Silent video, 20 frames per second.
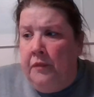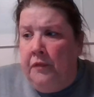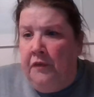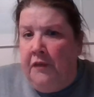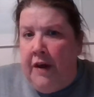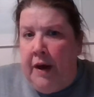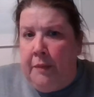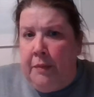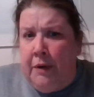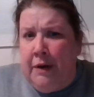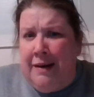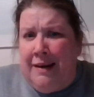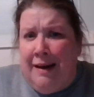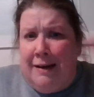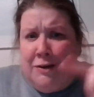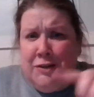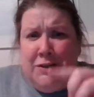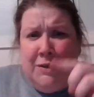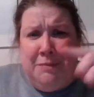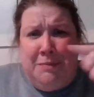fabric
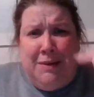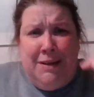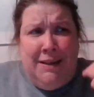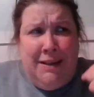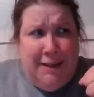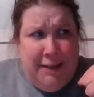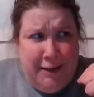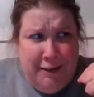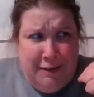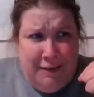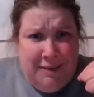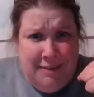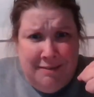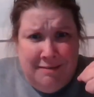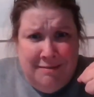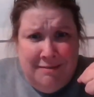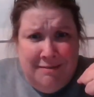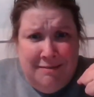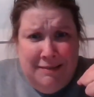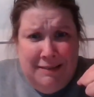got shipped here
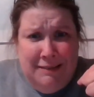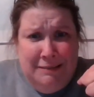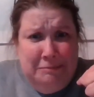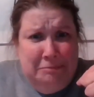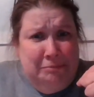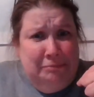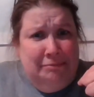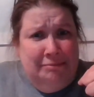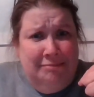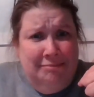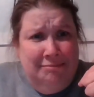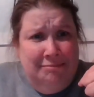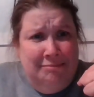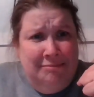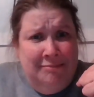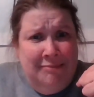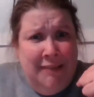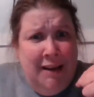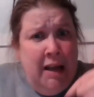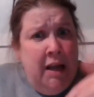
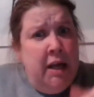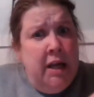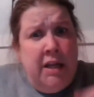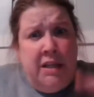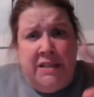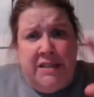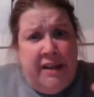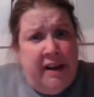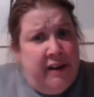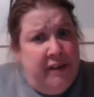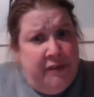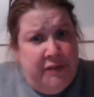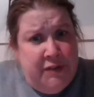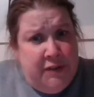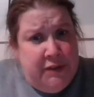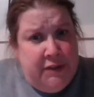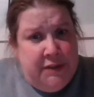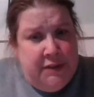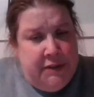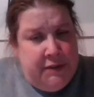instead of
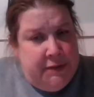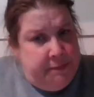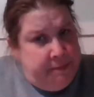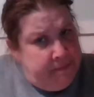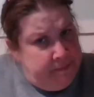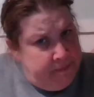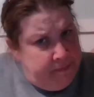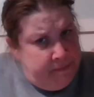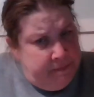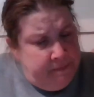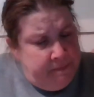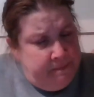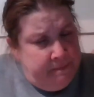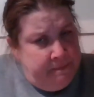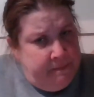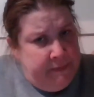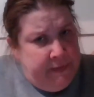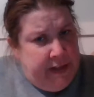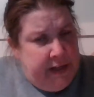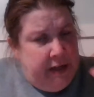
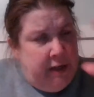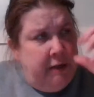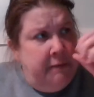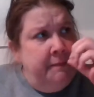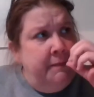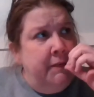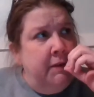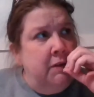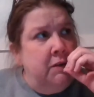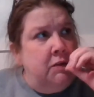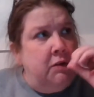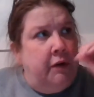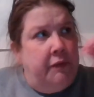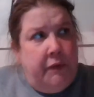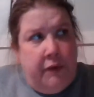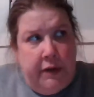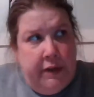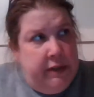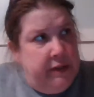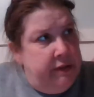there. So I've
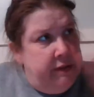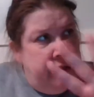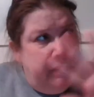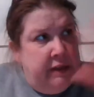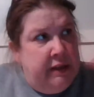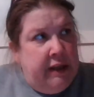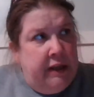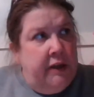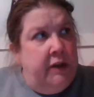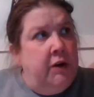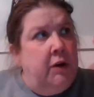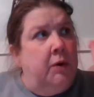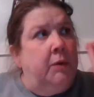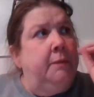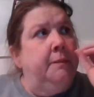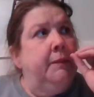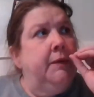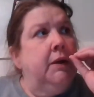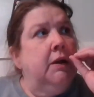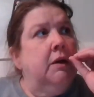already let you
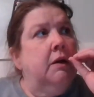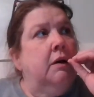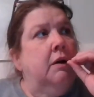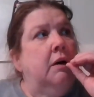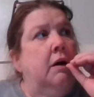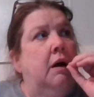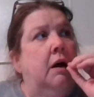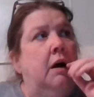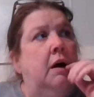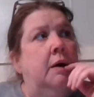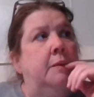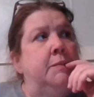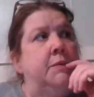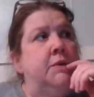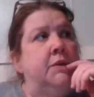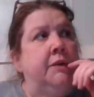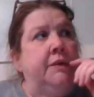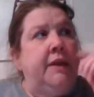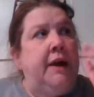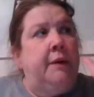know.
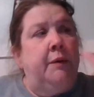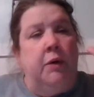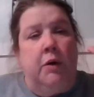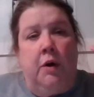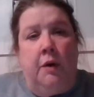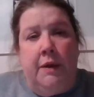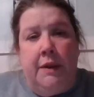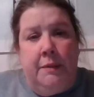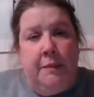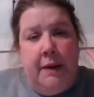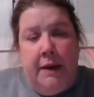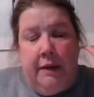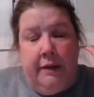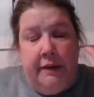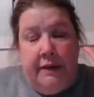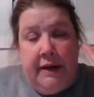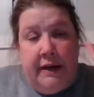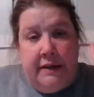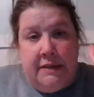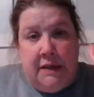So that will go in the mail in
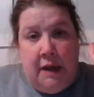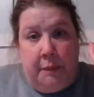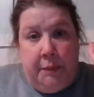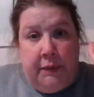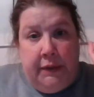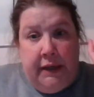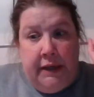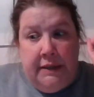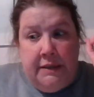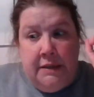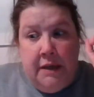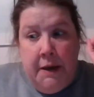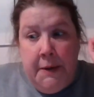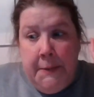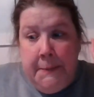the next couple days.